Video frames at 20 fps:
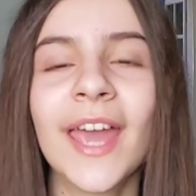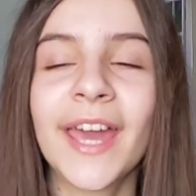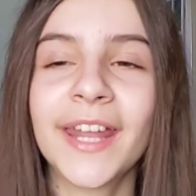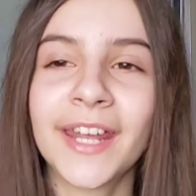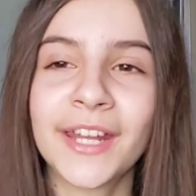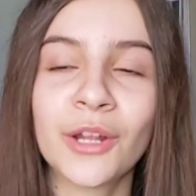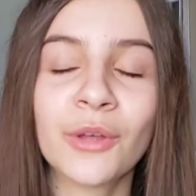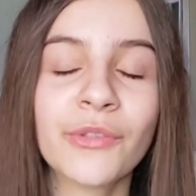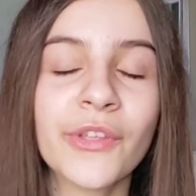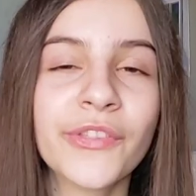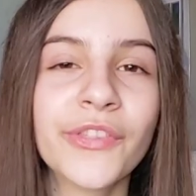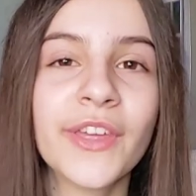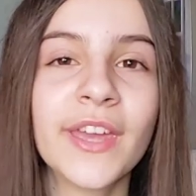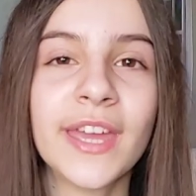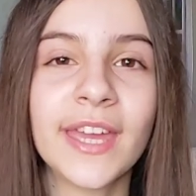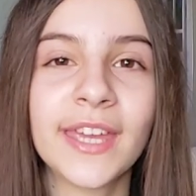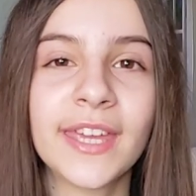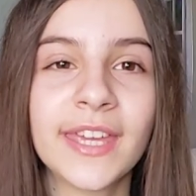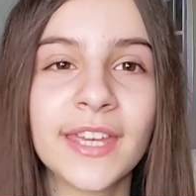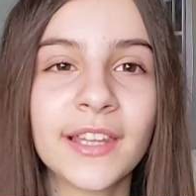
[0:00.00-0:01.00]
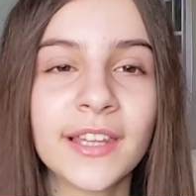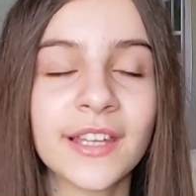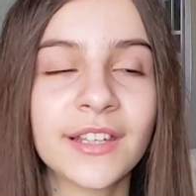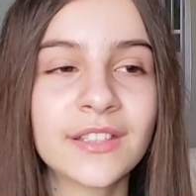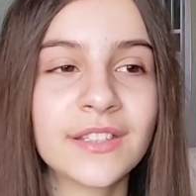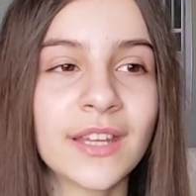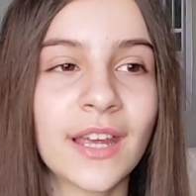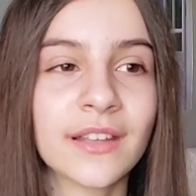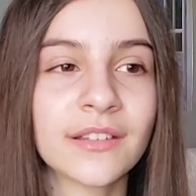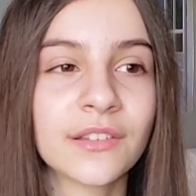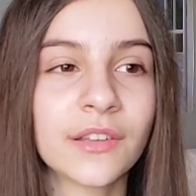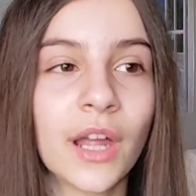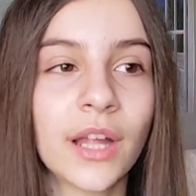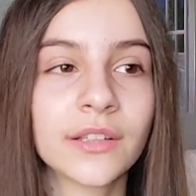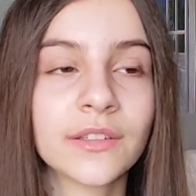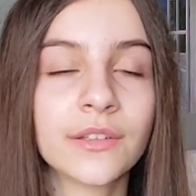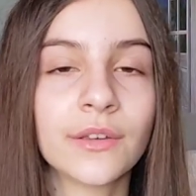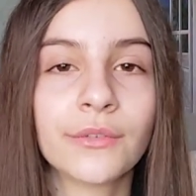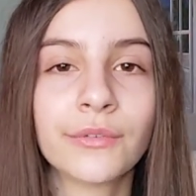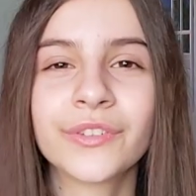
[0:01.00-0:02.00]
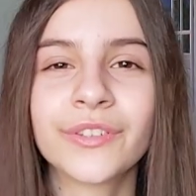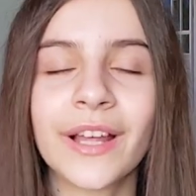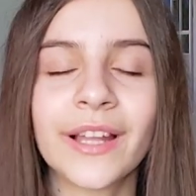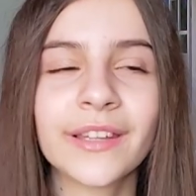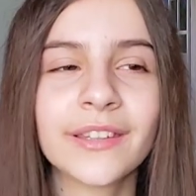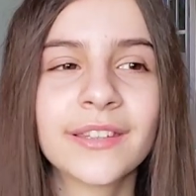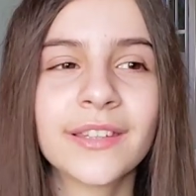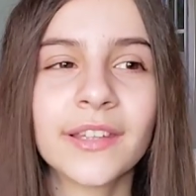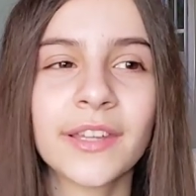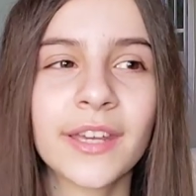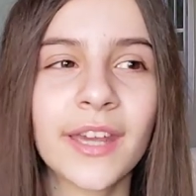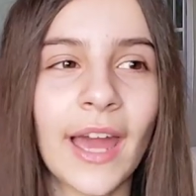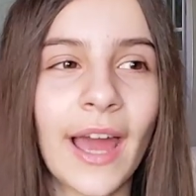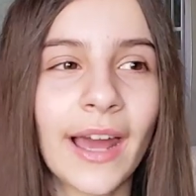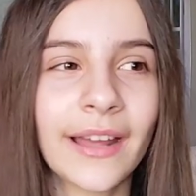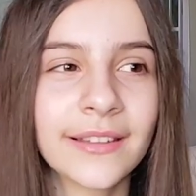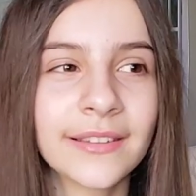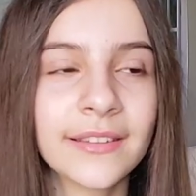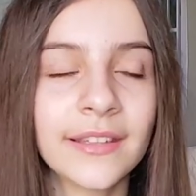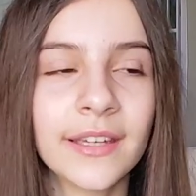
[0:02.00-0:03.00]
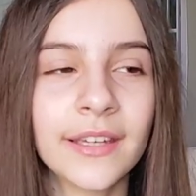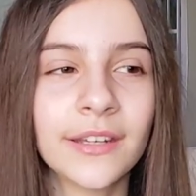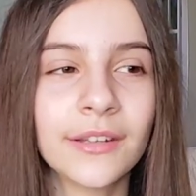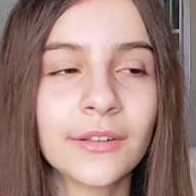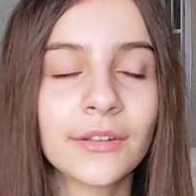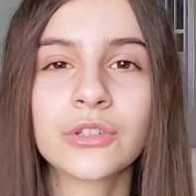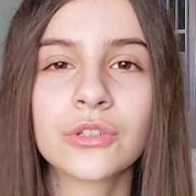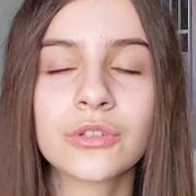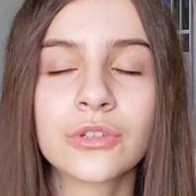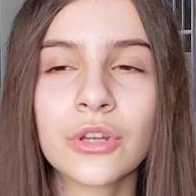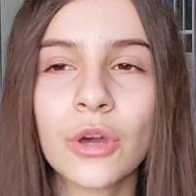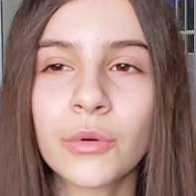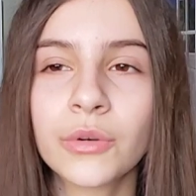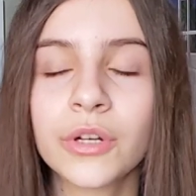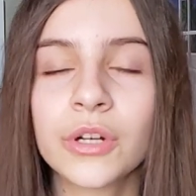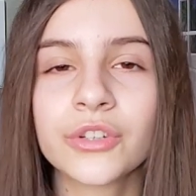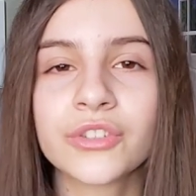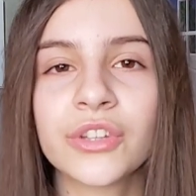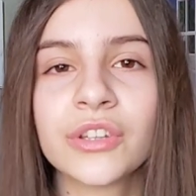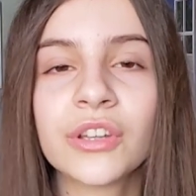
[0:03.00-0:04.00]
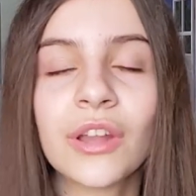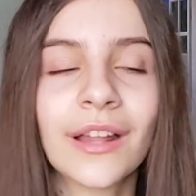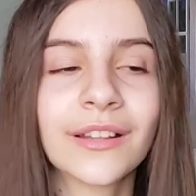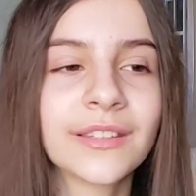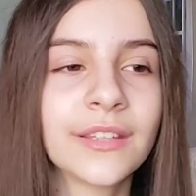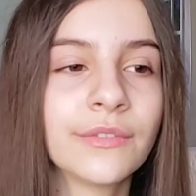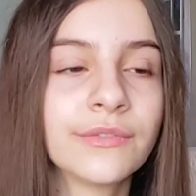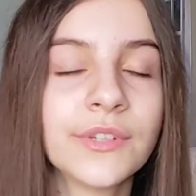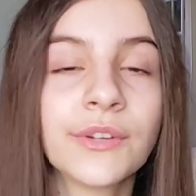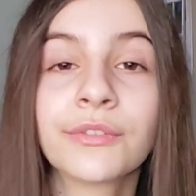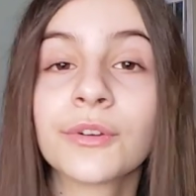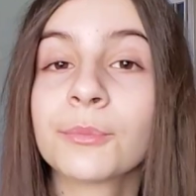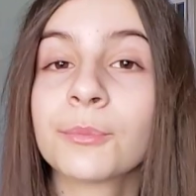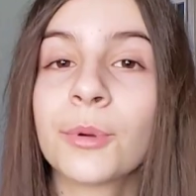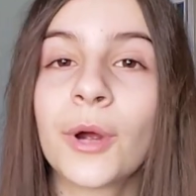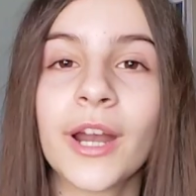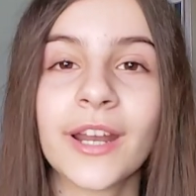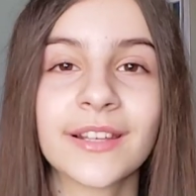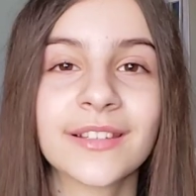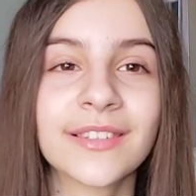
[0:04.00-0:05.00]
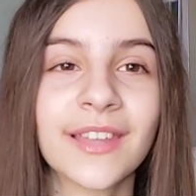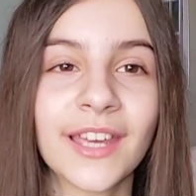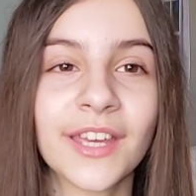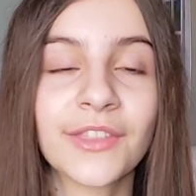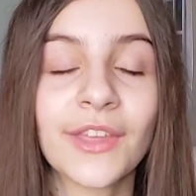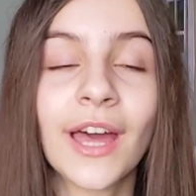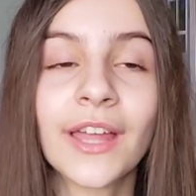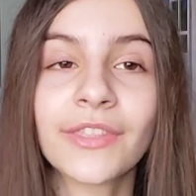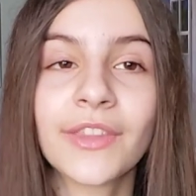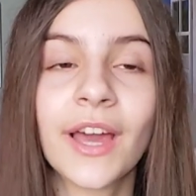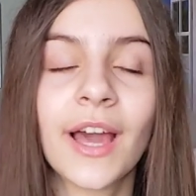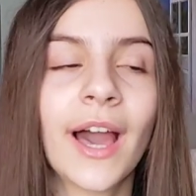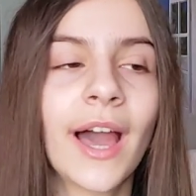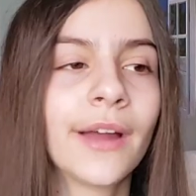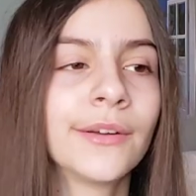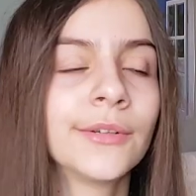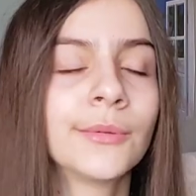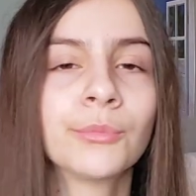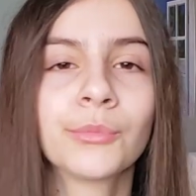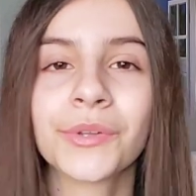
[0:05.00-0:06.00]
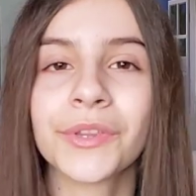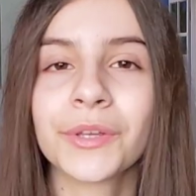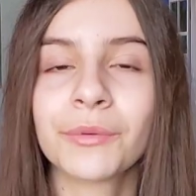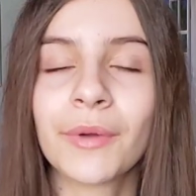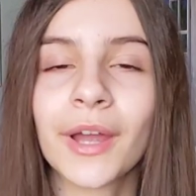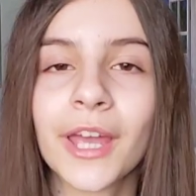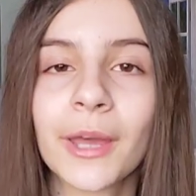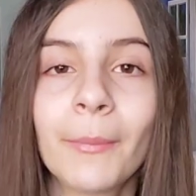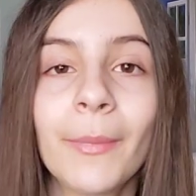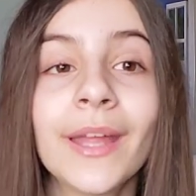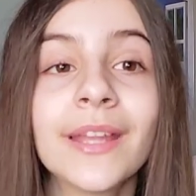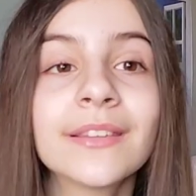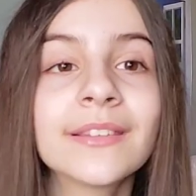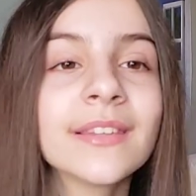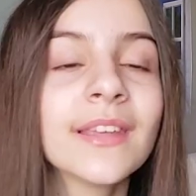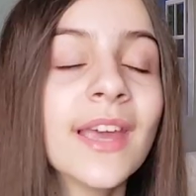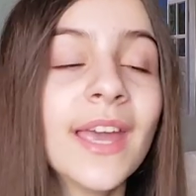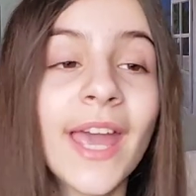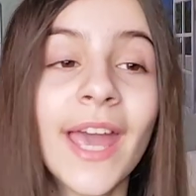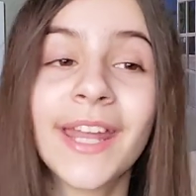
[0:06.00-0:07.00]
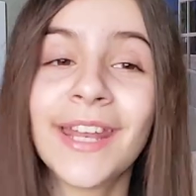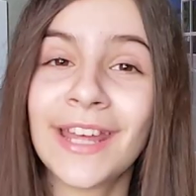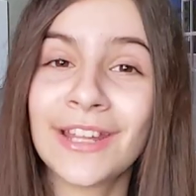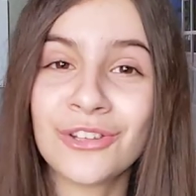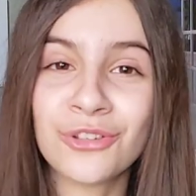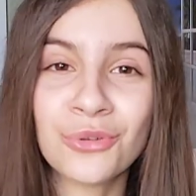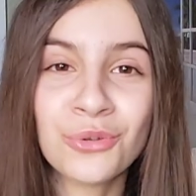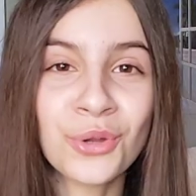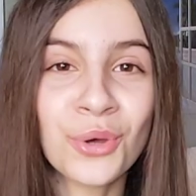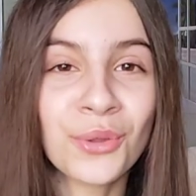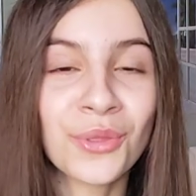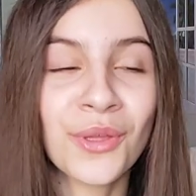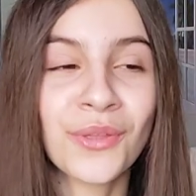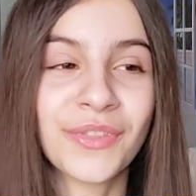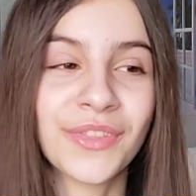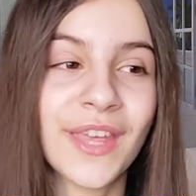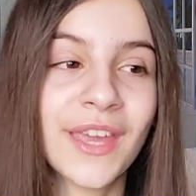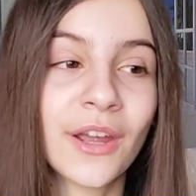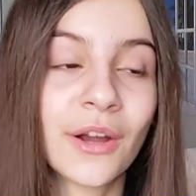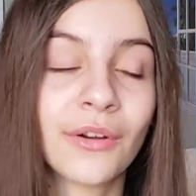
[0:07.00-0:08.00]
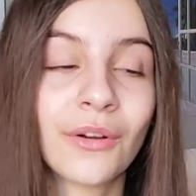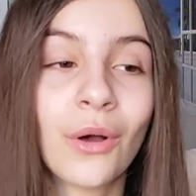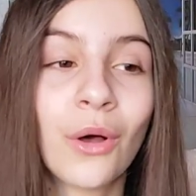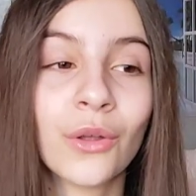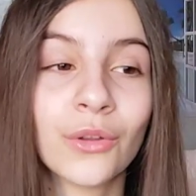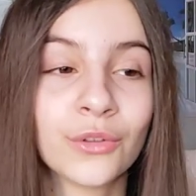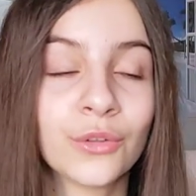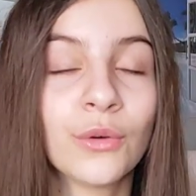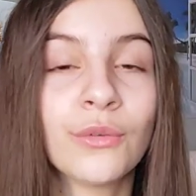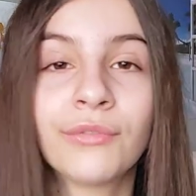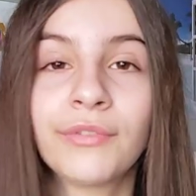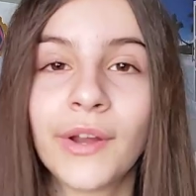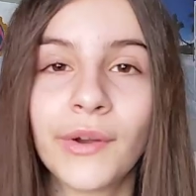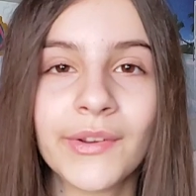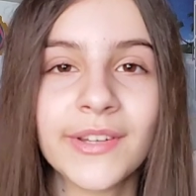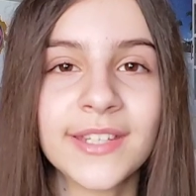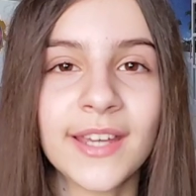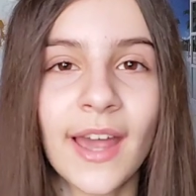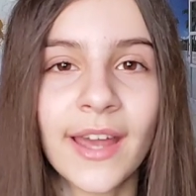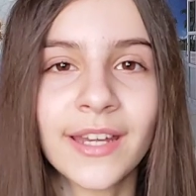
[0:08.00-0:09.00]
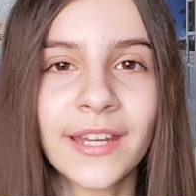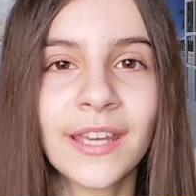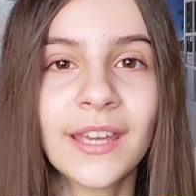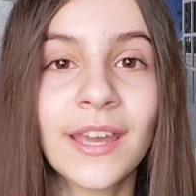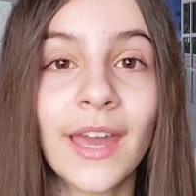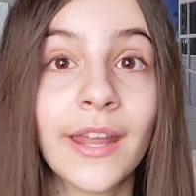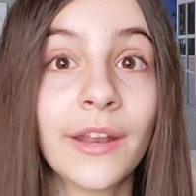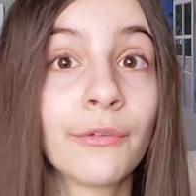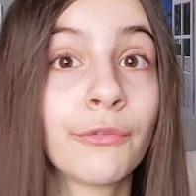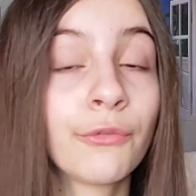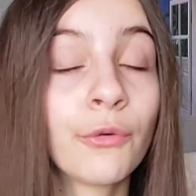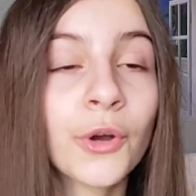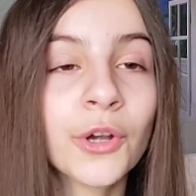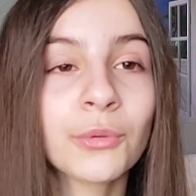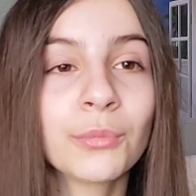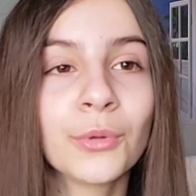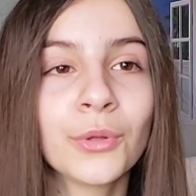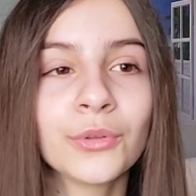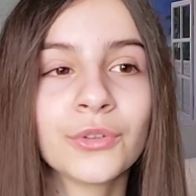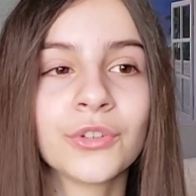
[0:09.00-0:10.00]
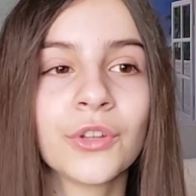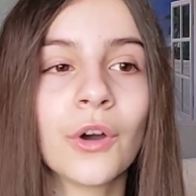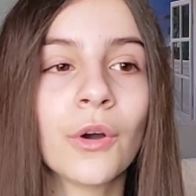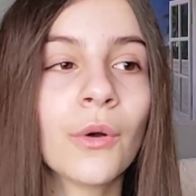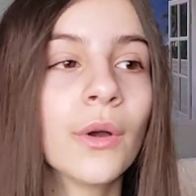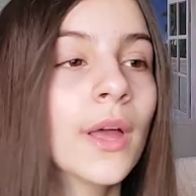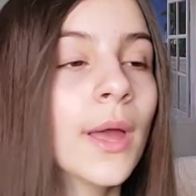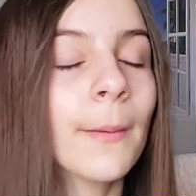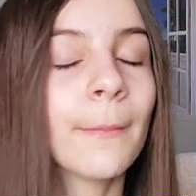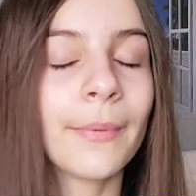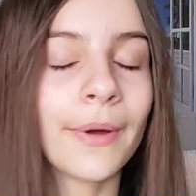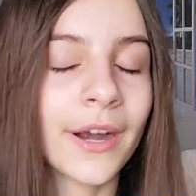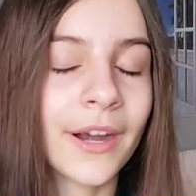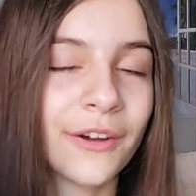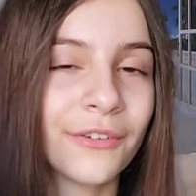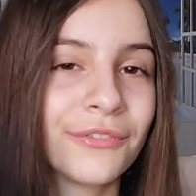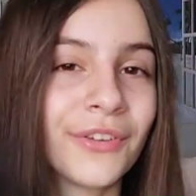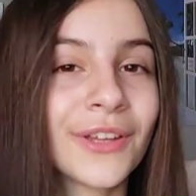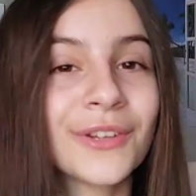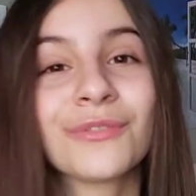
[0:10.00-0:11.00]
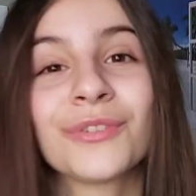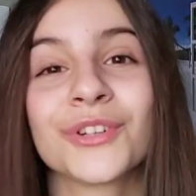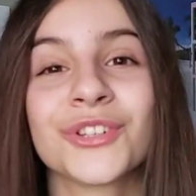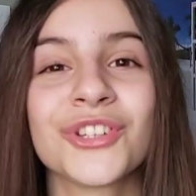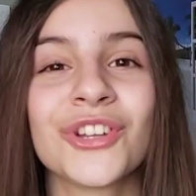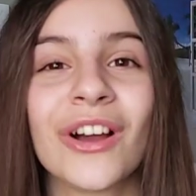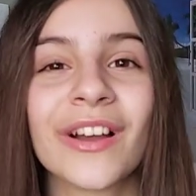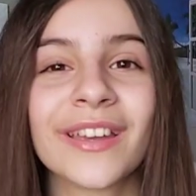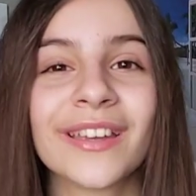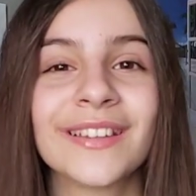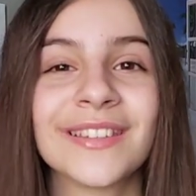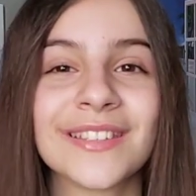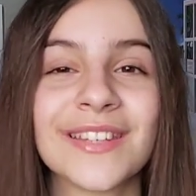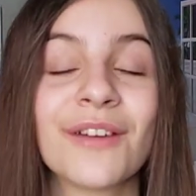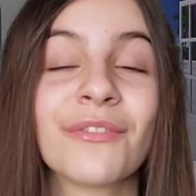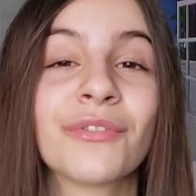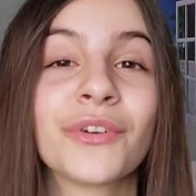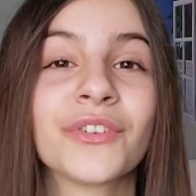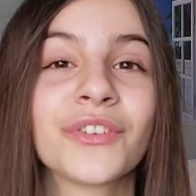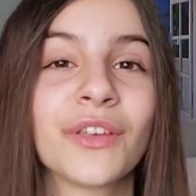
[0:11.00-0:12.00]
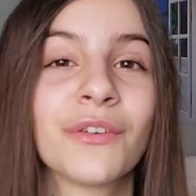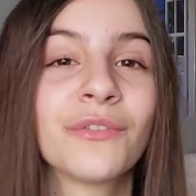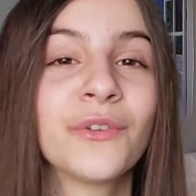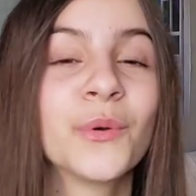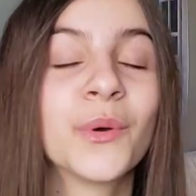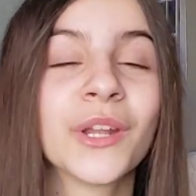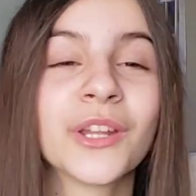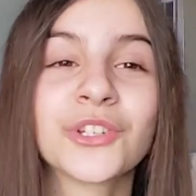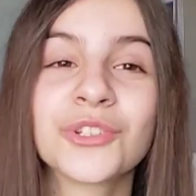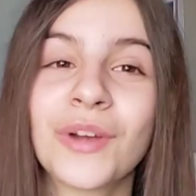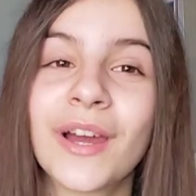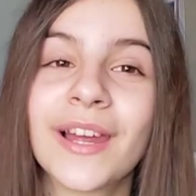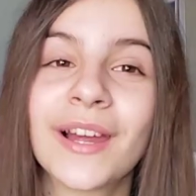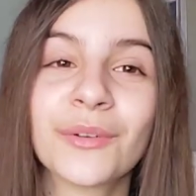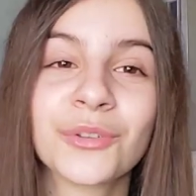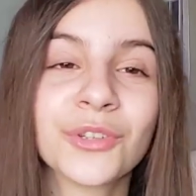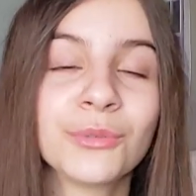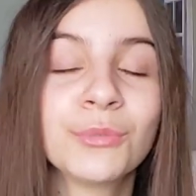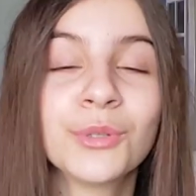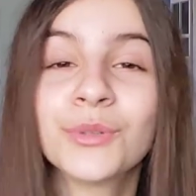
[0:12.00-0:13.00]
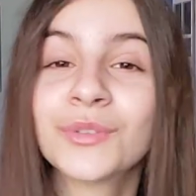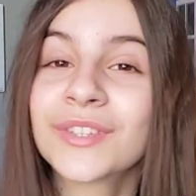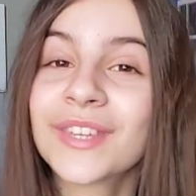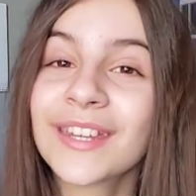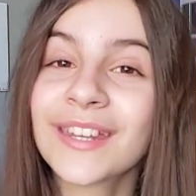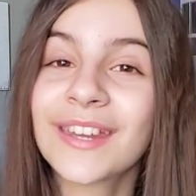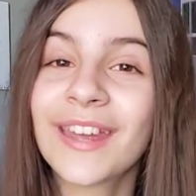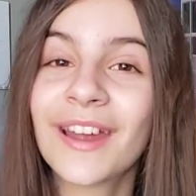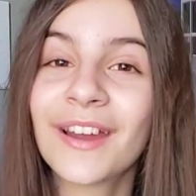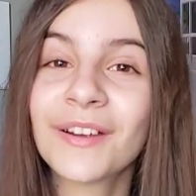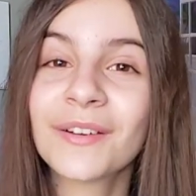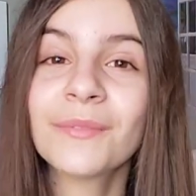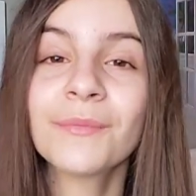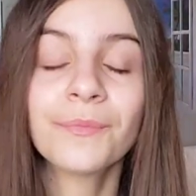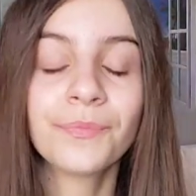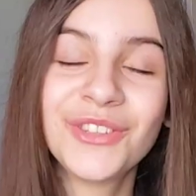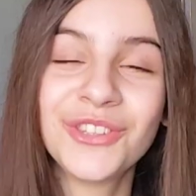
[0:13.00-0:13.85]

And I know that the Inky List has lots of salicylic acid toners and lots of different products like that that Hiram really recommends. And I do know that they are also very tiny and affordable, so perfect for stocking stuffers if you want to try out some new skincare.